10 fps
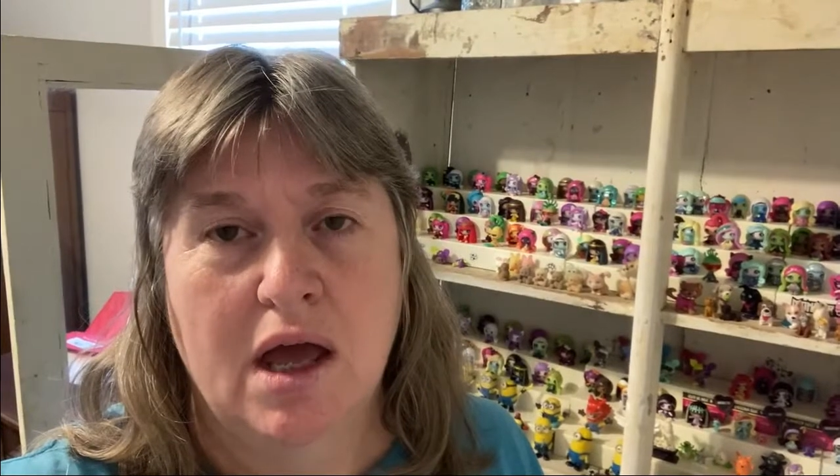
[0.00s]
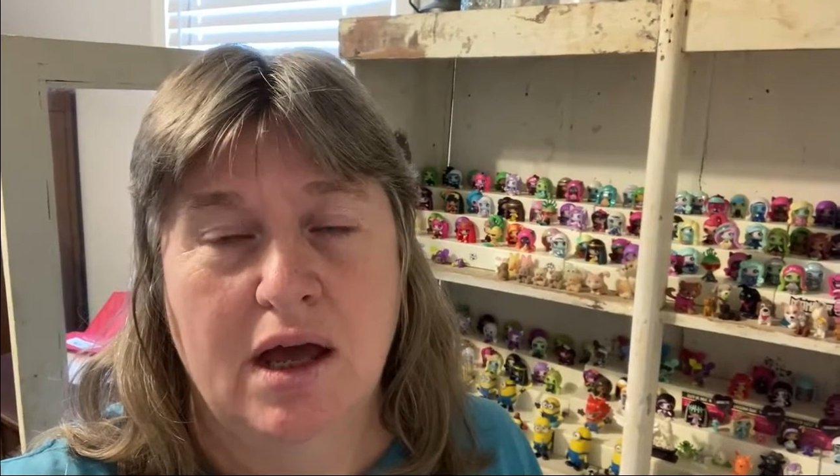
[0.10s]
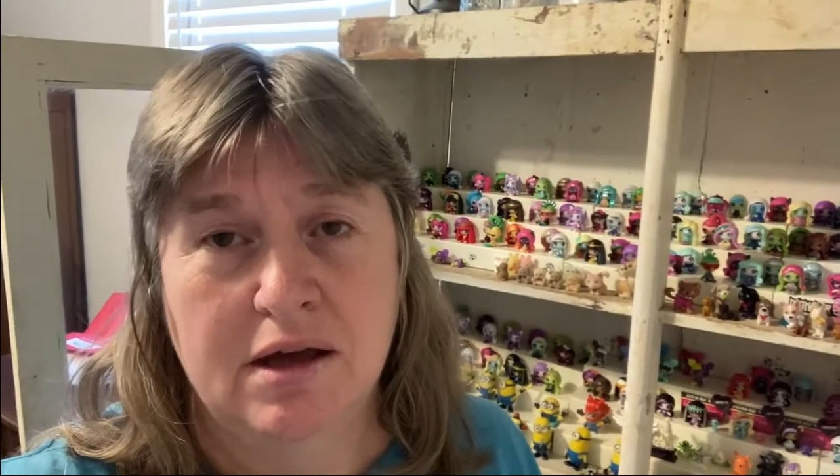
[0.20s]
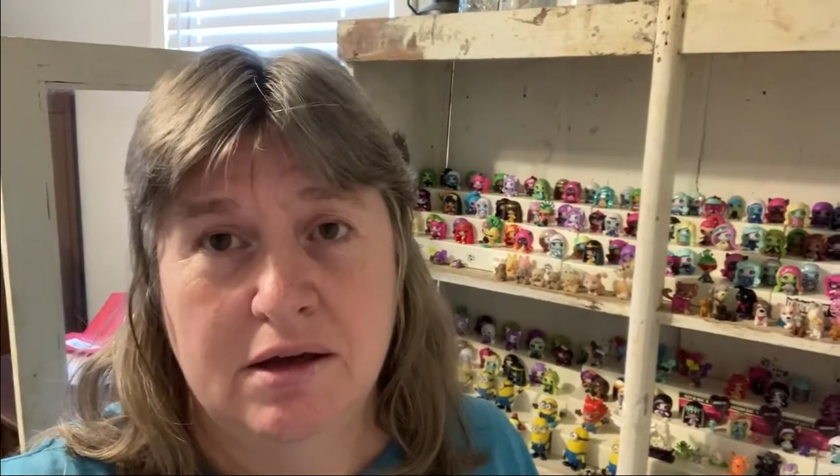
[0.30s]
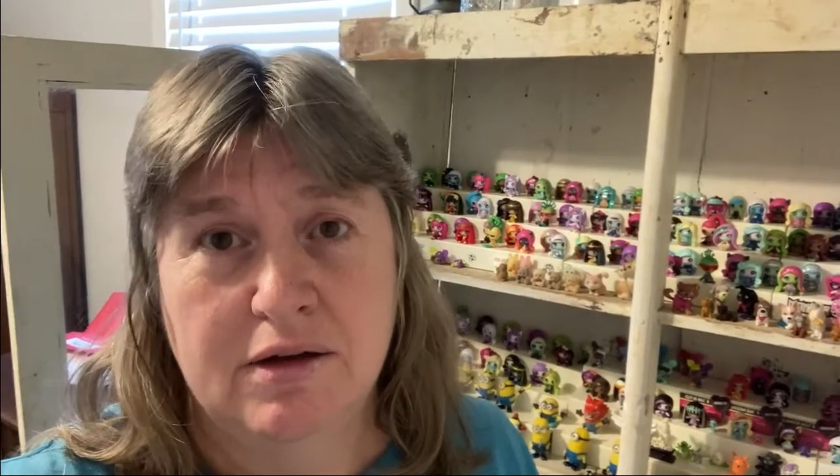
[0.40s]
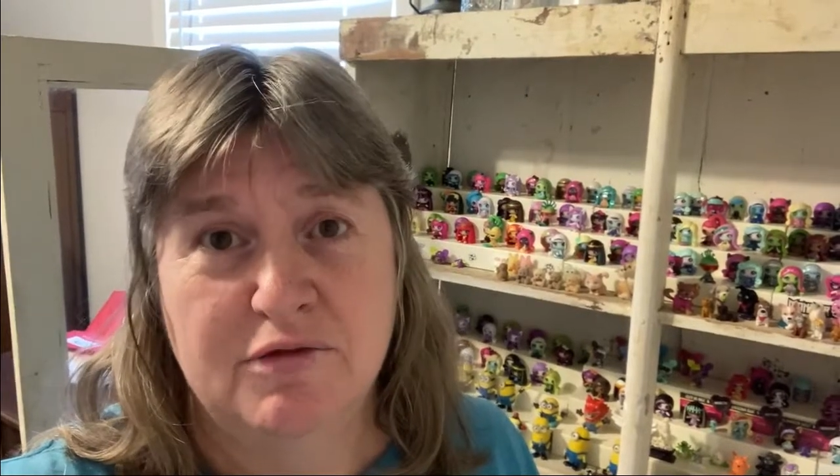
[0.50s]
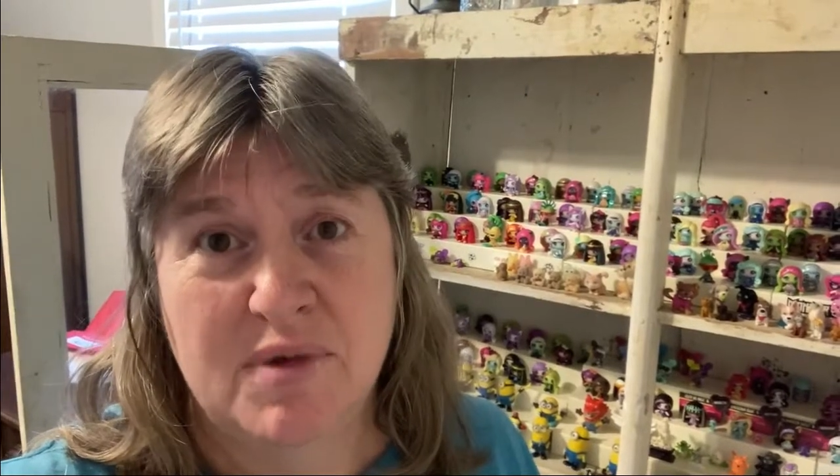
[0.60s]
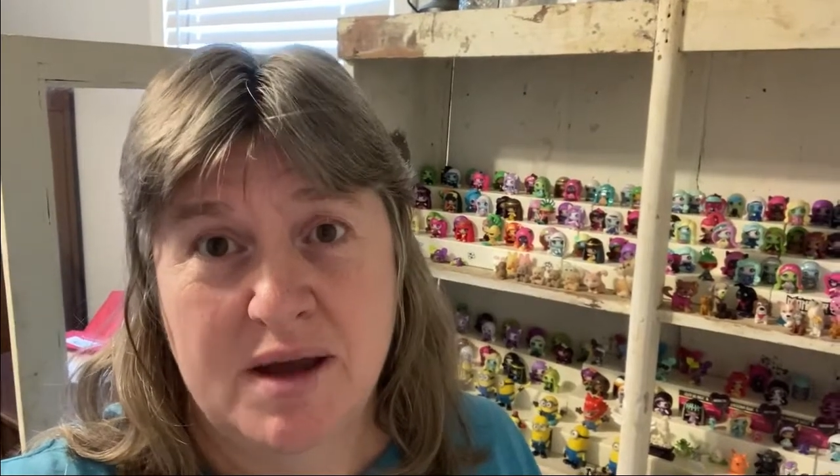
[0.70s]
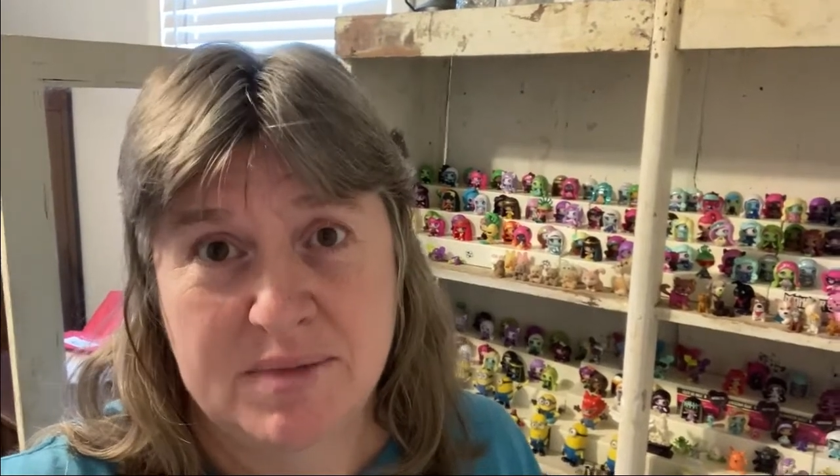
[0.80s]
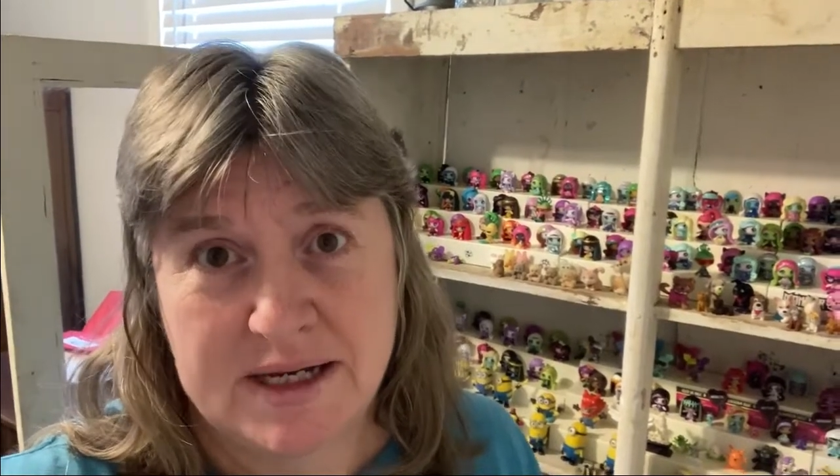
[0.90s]
of
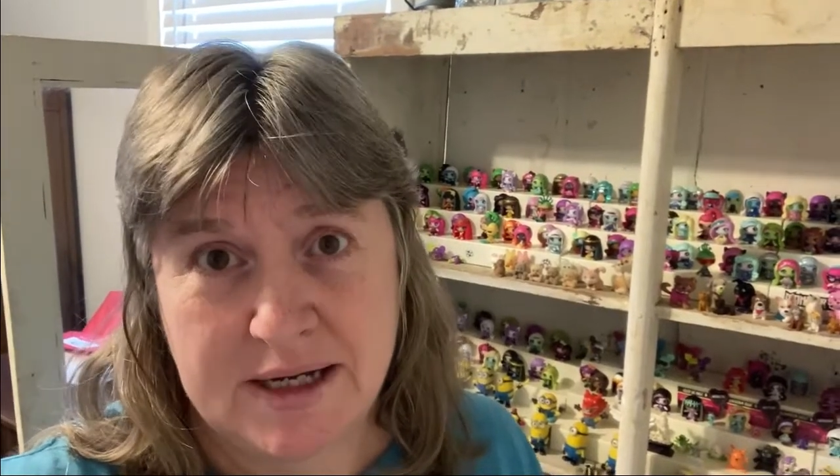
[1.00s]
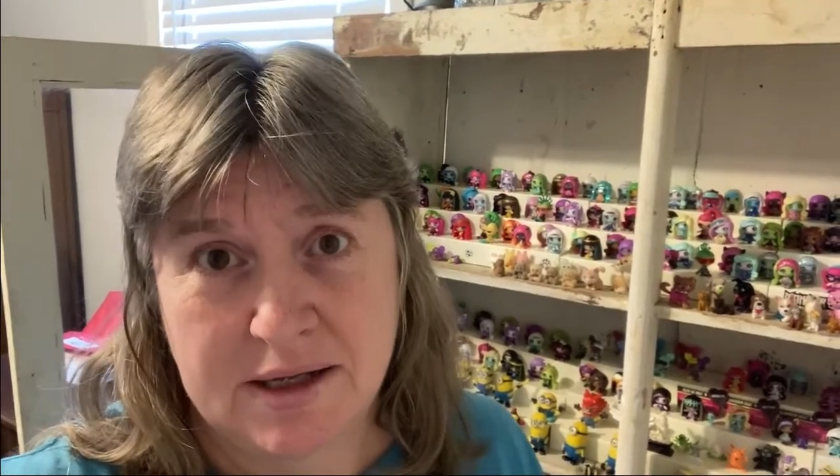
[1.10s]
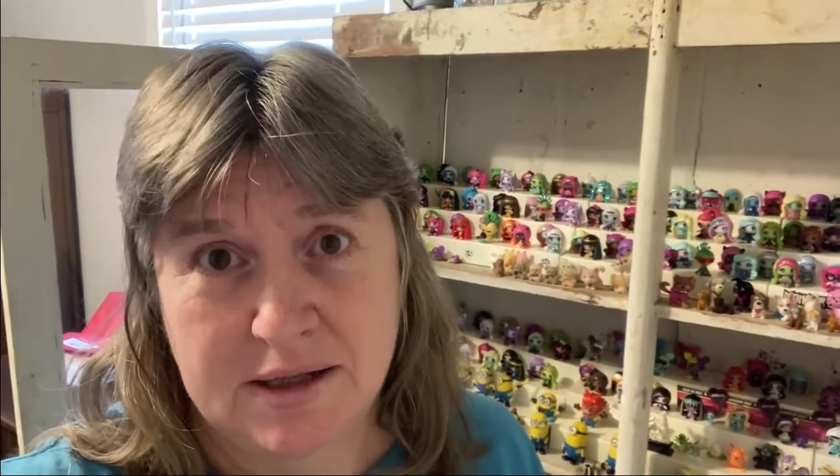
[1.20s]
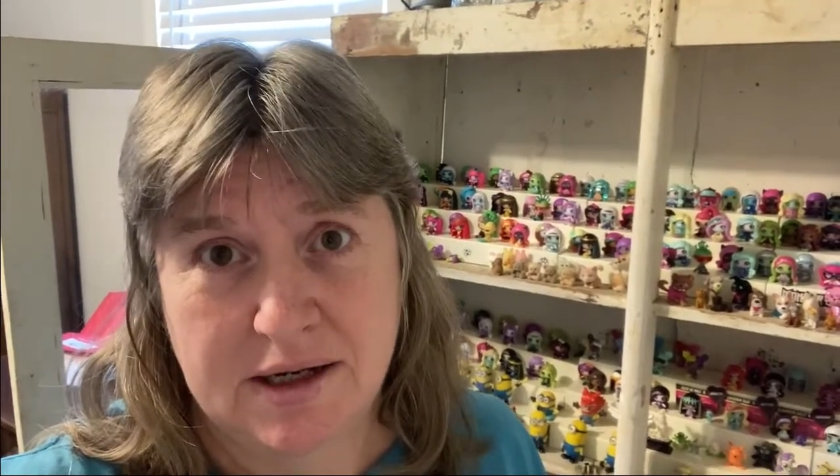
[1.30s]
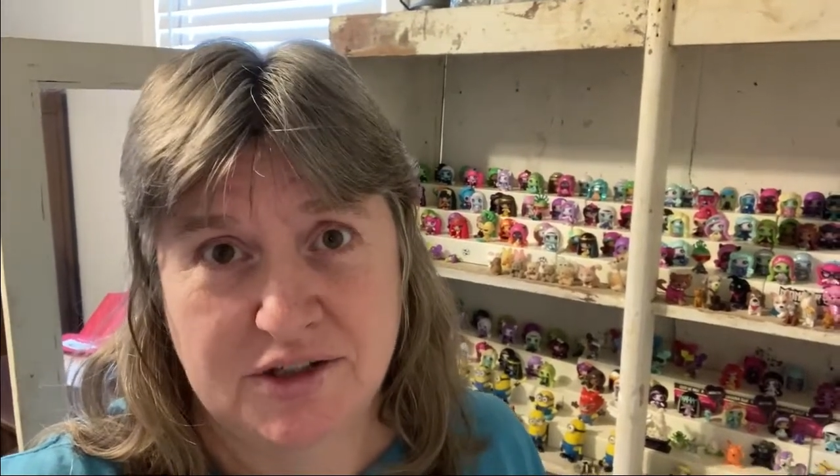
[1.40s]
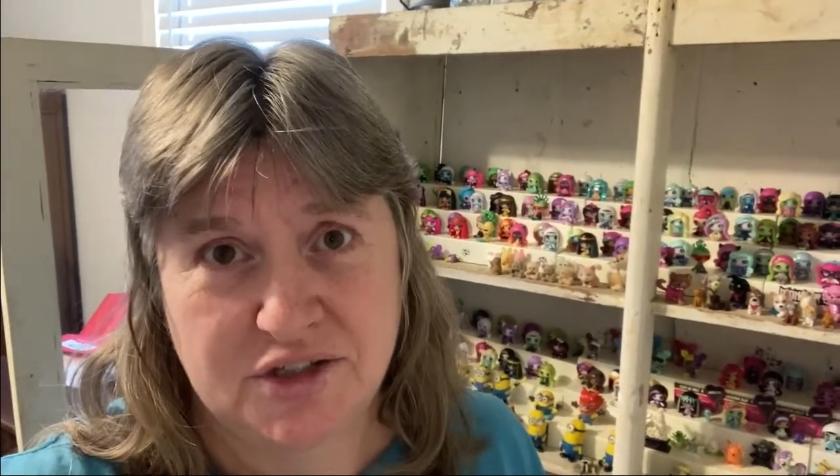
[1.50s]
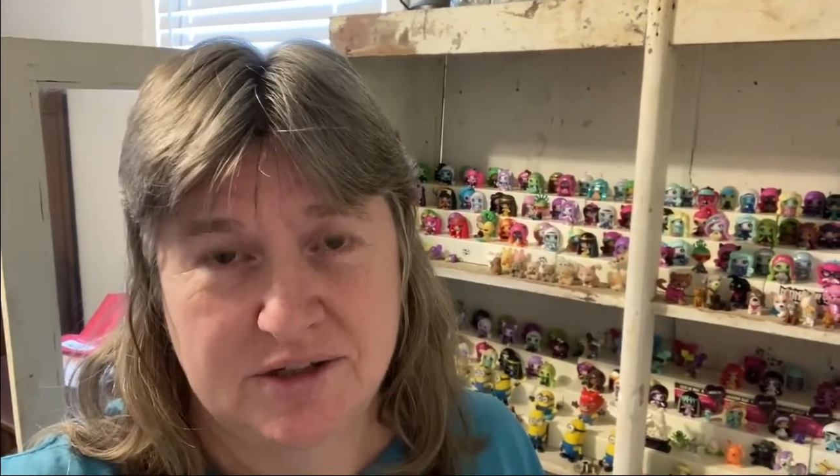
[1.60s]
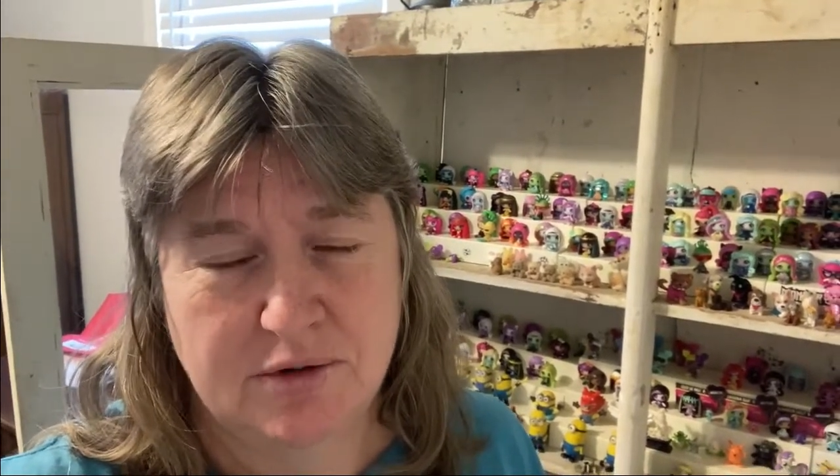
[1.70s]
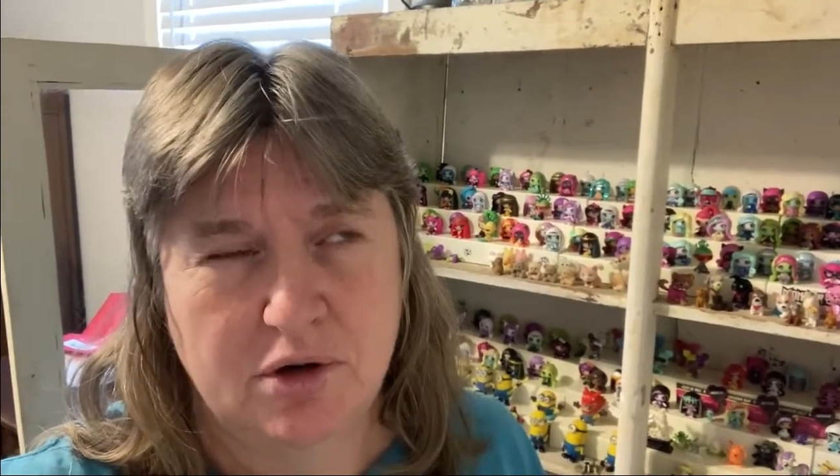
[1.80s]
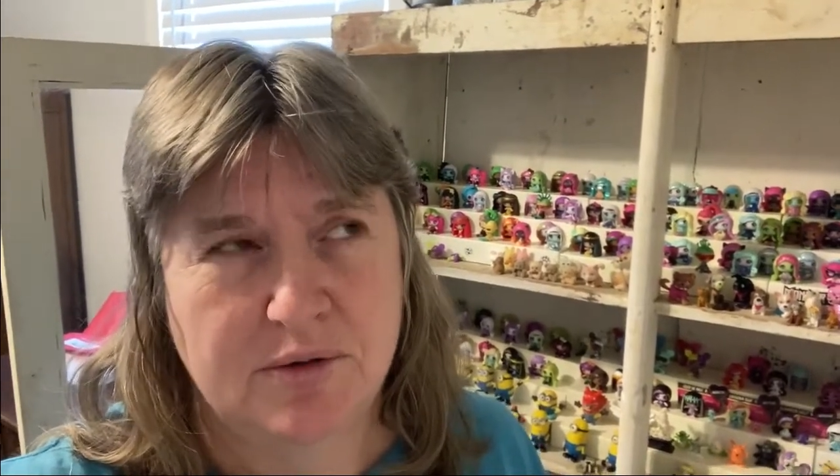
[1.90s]
my mini collection,
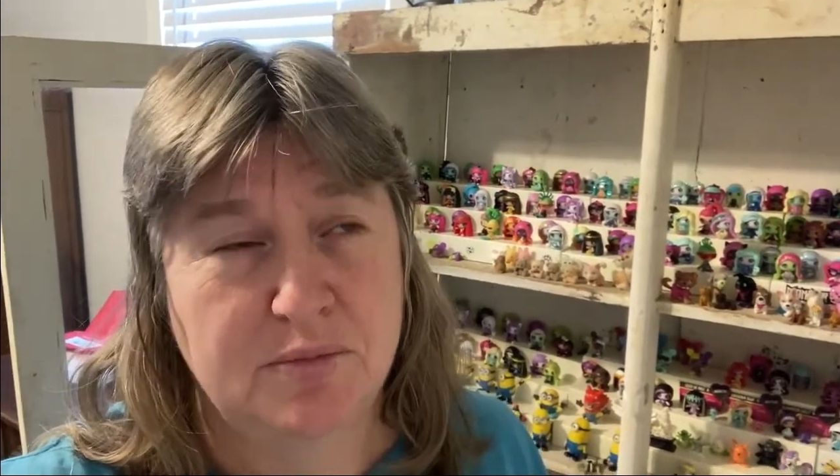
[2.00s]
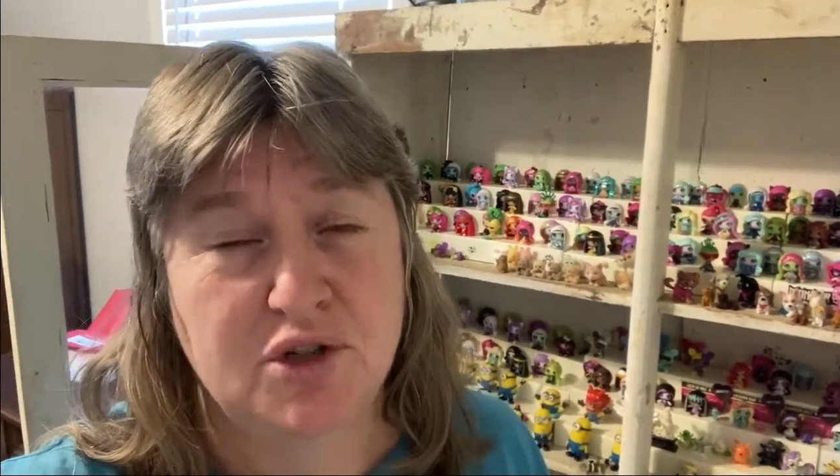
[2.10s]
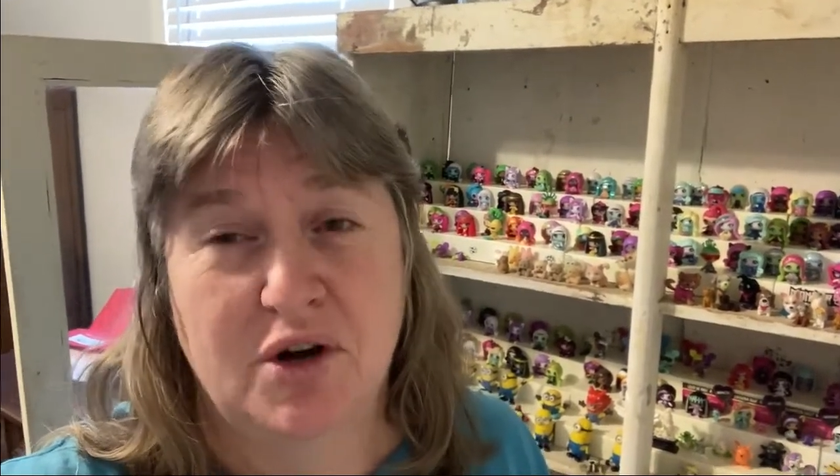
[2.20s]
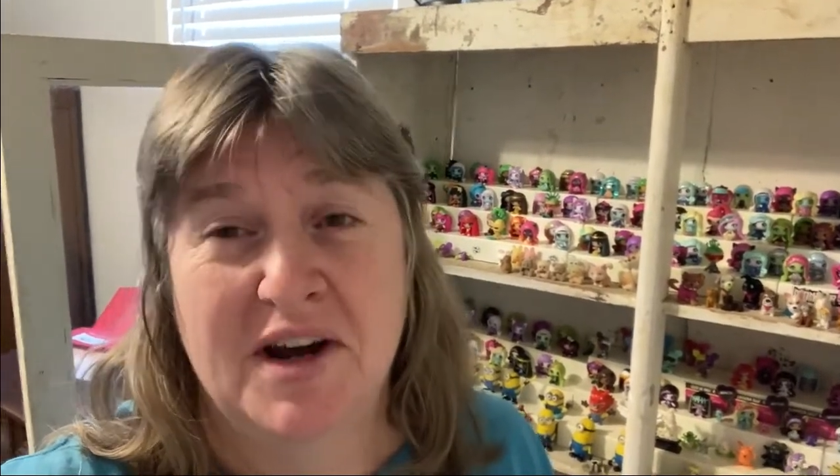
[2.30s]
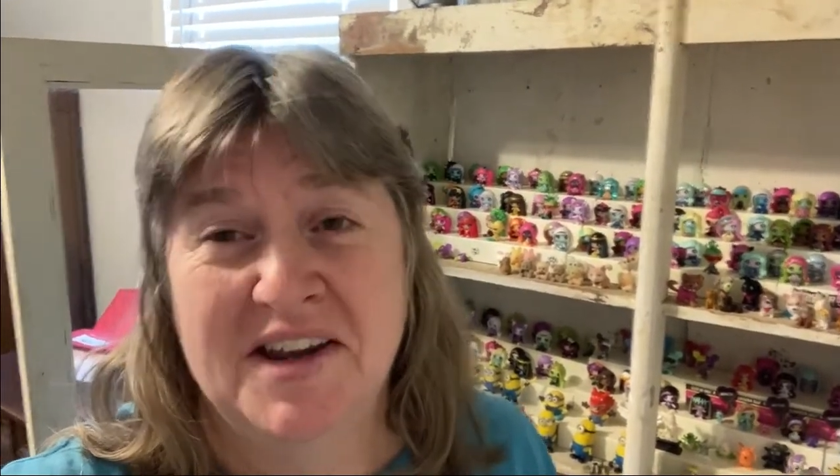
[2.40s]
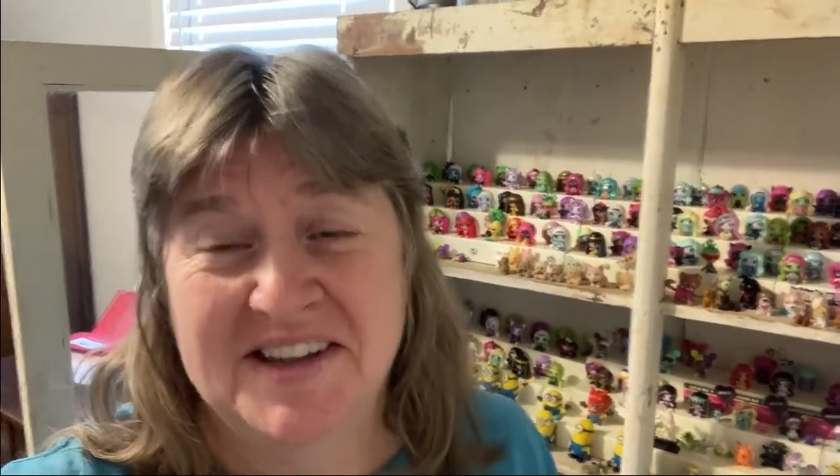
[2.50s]
or I'm sorry,